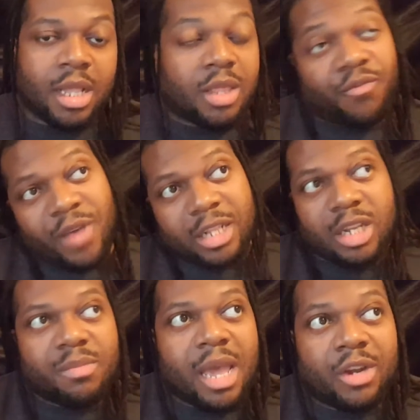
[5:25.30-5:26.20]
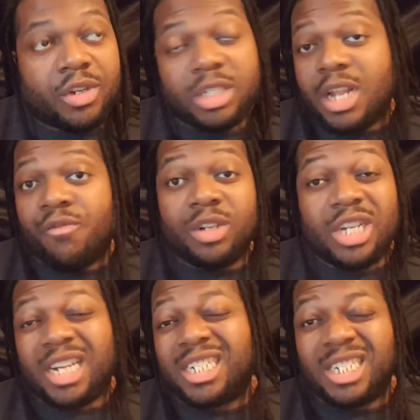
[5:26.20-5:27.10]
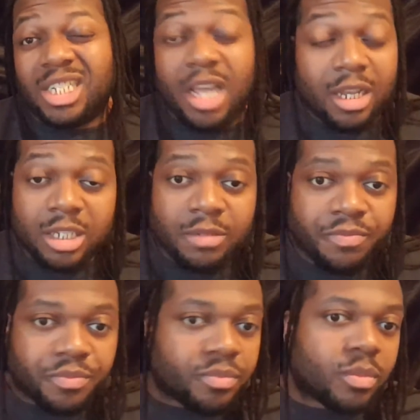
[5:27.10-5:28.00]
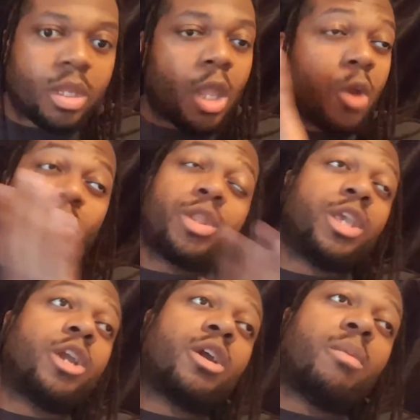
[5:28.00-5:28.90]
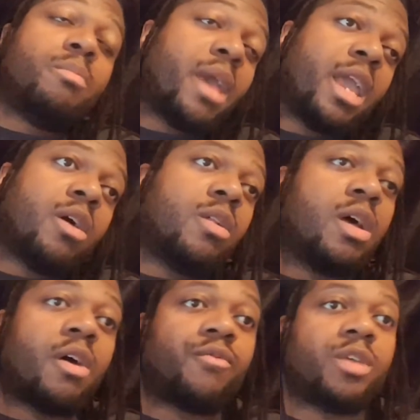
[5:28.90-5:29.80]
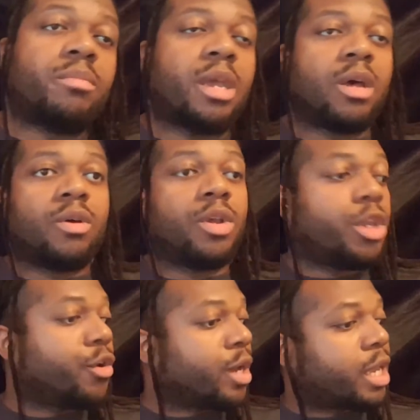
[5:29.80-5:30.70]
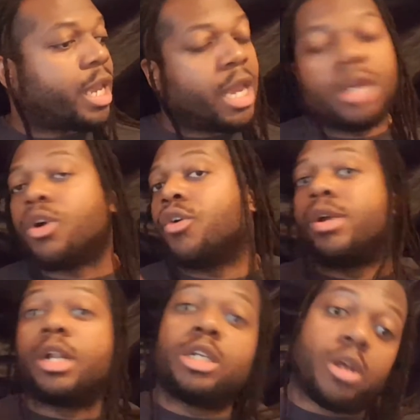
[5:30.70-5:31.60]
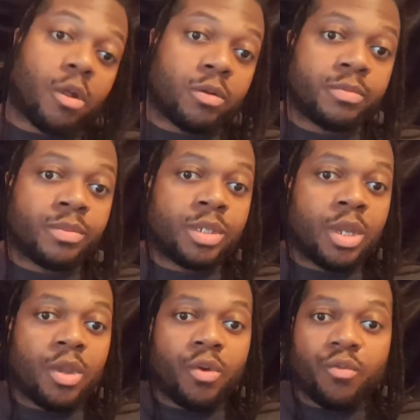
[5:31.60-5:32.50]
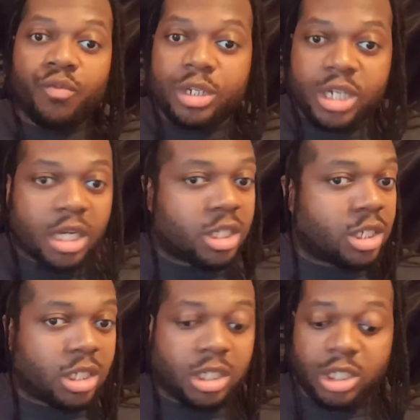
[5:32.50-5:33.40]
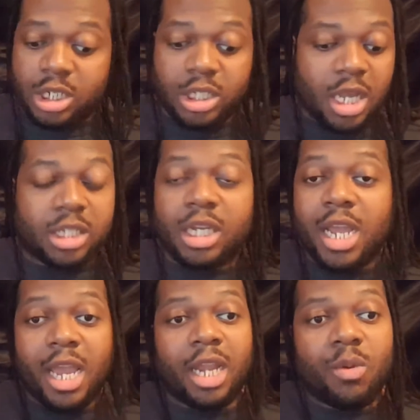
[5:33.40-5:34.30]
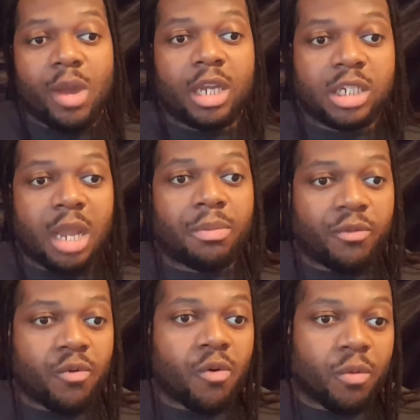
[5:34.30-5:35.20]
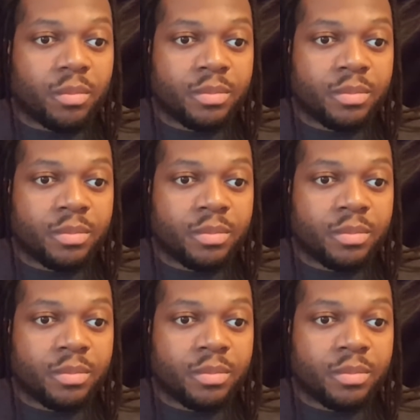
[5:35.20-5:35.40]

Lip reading: The fact of the matter is that rejection sucks. Whether you're a male, a female, you're a kid, or an adult, rejection just sucks in any way, shape, or form.